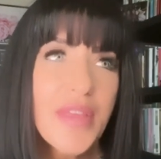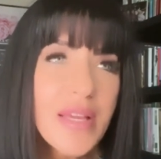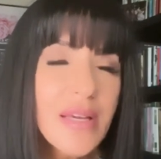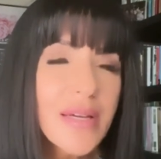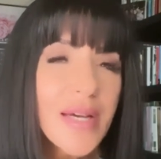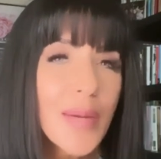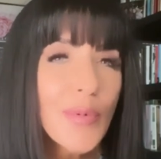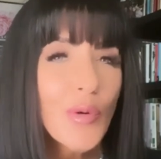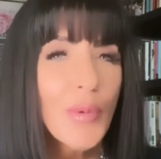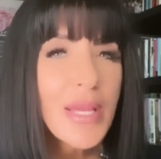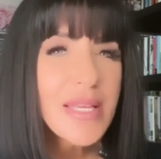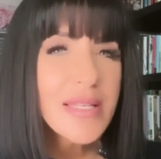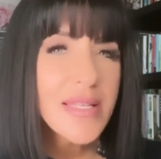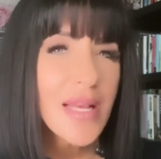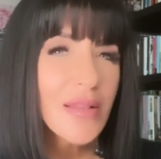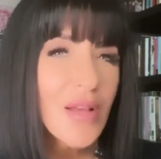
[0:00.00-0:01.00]
a couple
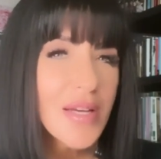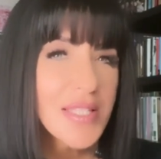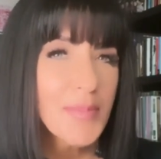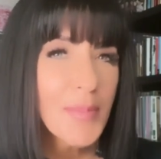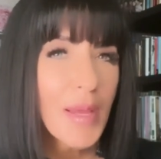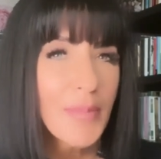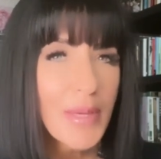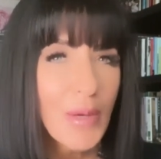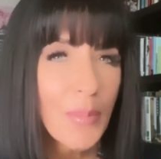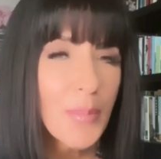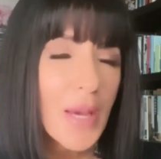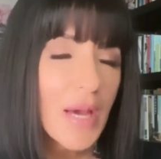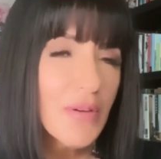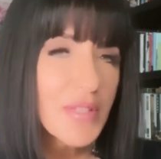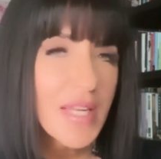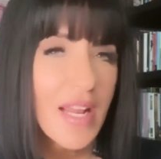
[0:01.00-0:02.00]
weeks I lost maybe a
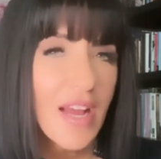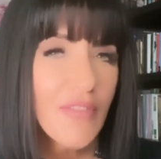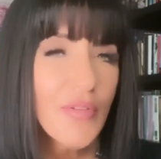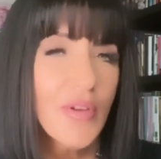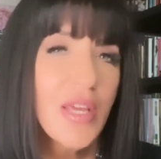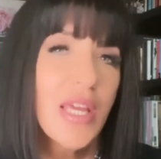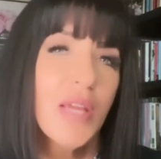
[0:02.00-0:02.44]
pound and a half.